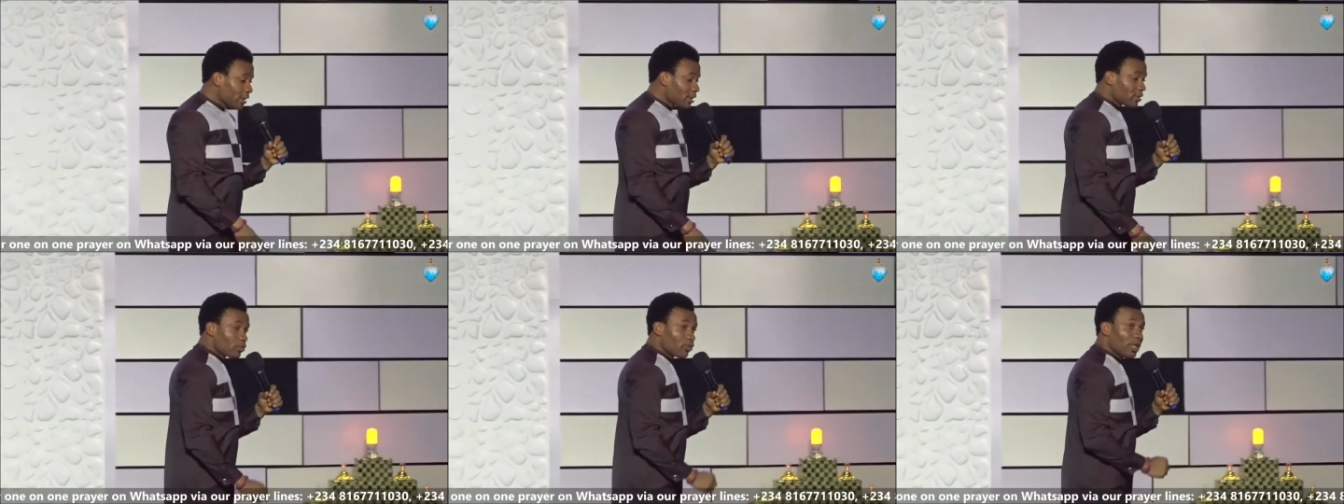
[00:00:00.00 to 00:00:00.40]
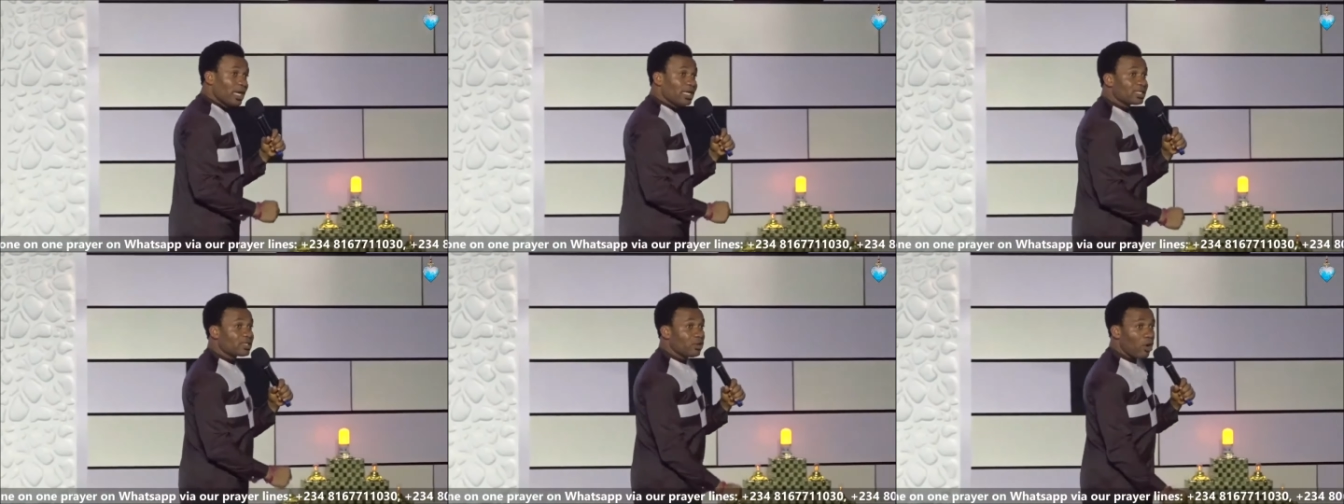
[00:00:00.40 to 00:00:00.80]
today
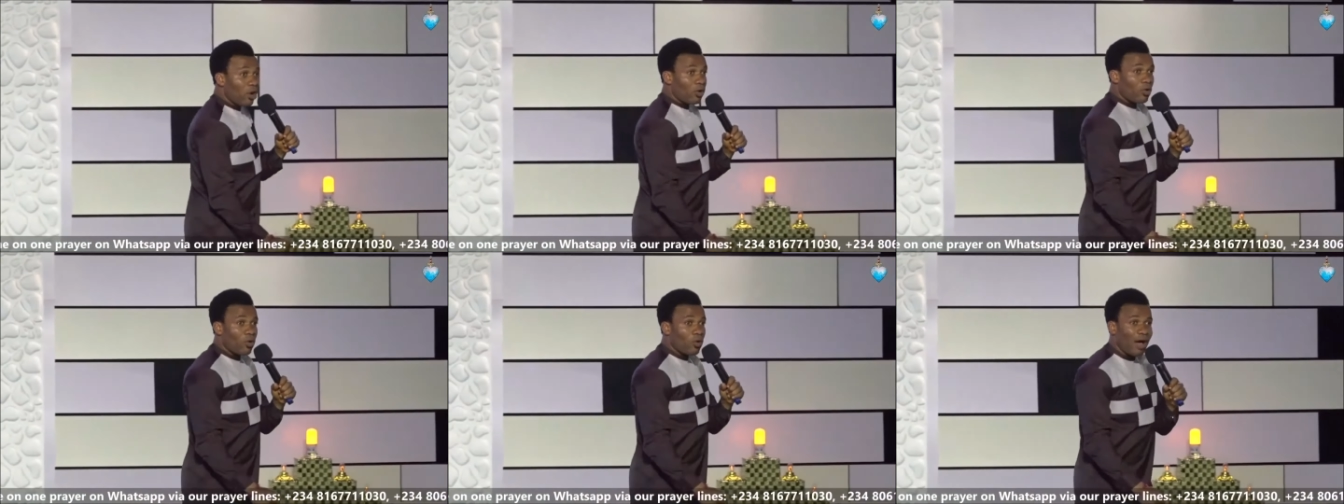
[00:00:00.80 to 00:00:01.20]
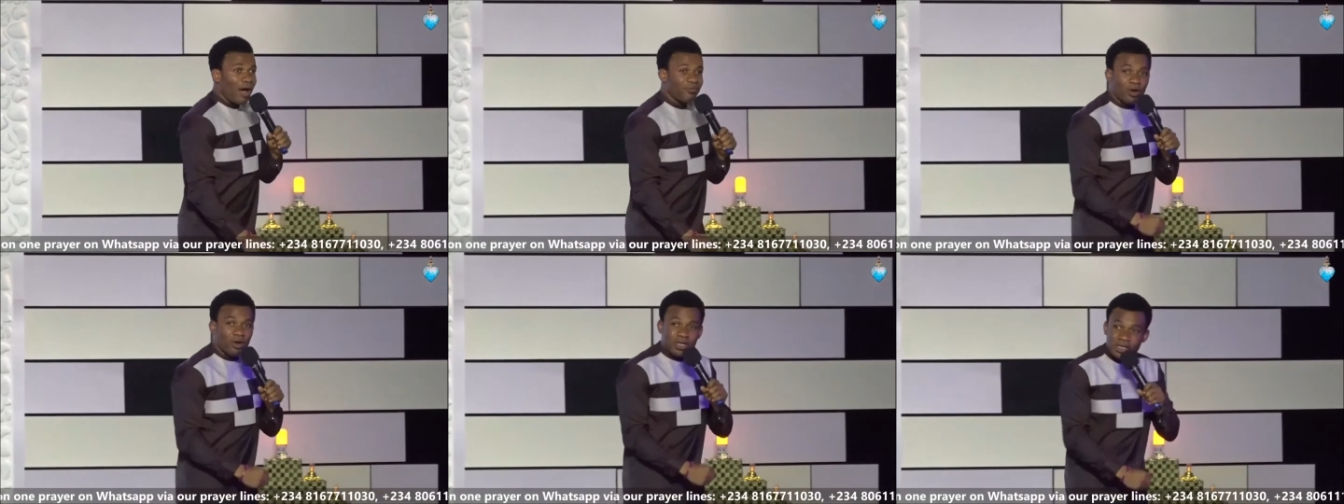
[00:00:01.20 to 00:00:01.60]
is long, or I've
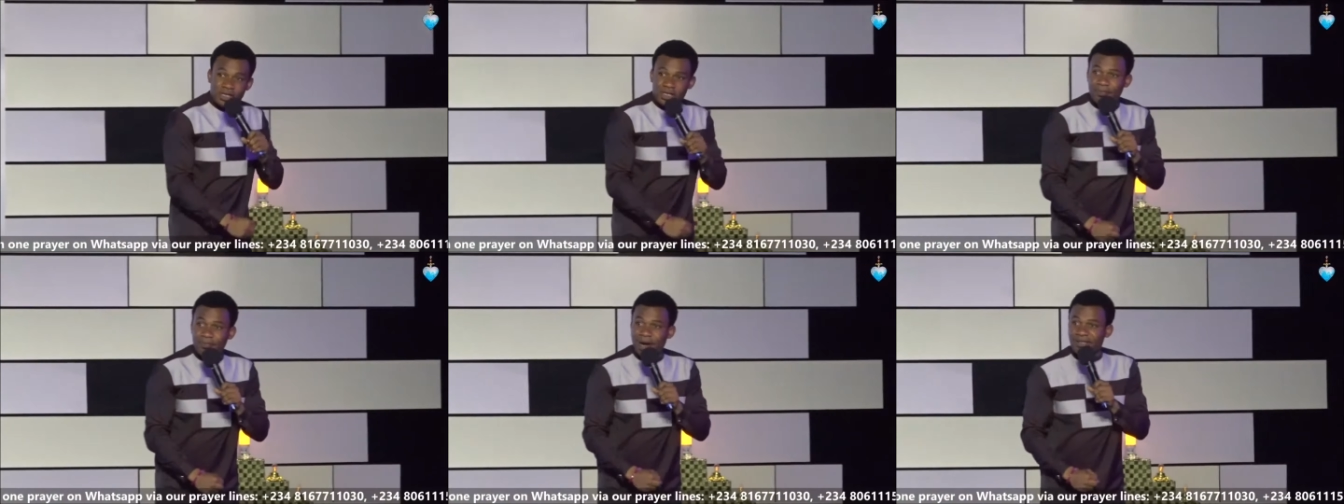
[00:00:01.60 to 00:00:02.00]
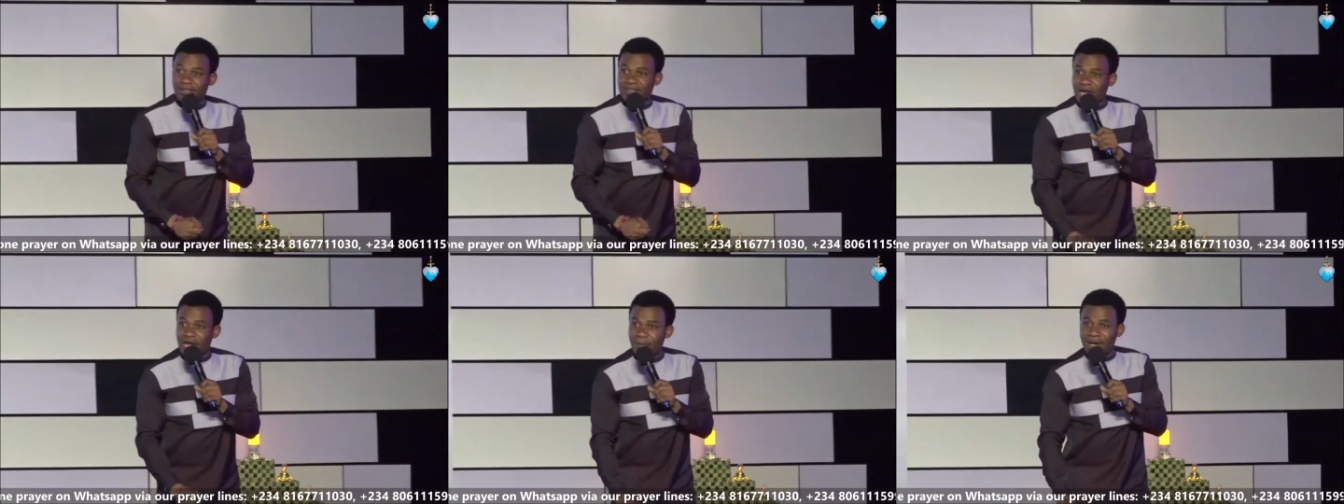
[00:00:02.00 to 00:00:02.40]
not eaten by this
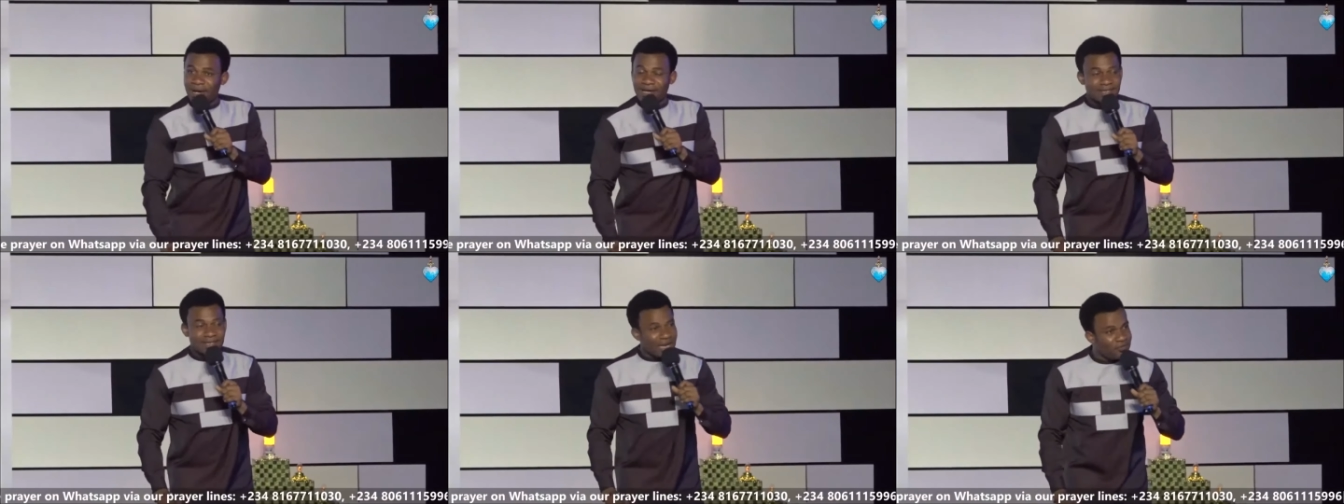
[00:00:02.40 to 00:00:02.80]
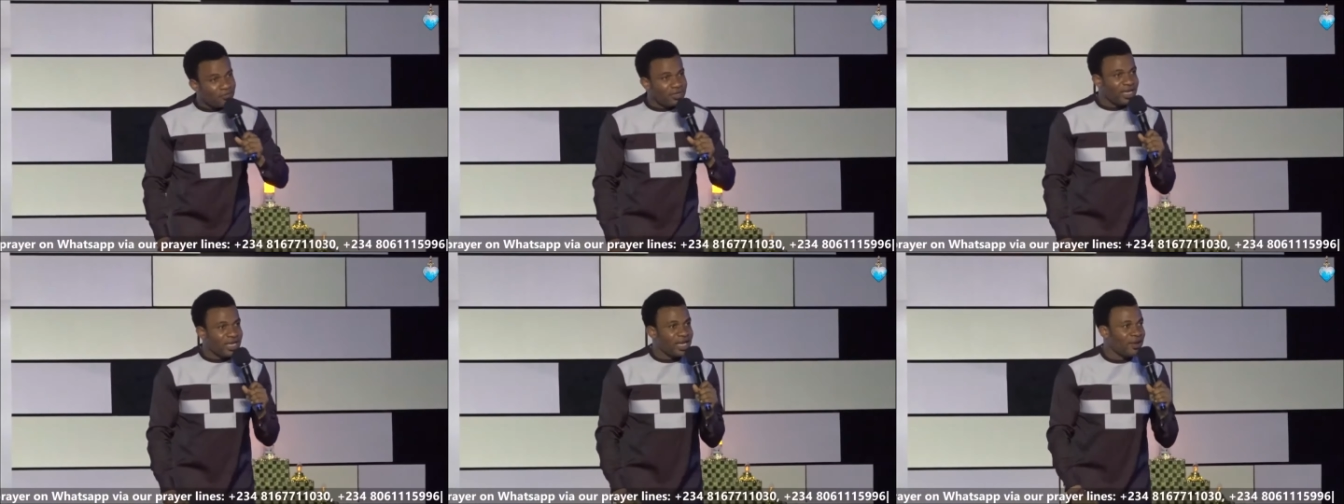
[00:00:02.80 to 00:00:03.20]
time, by 7
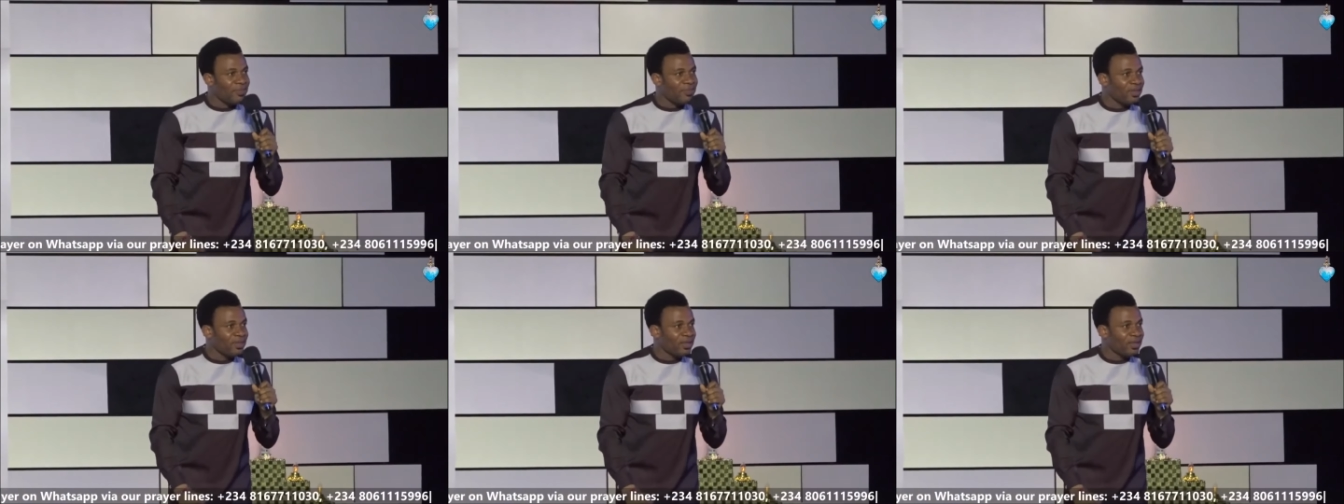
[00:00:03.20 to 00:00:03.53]
a.m.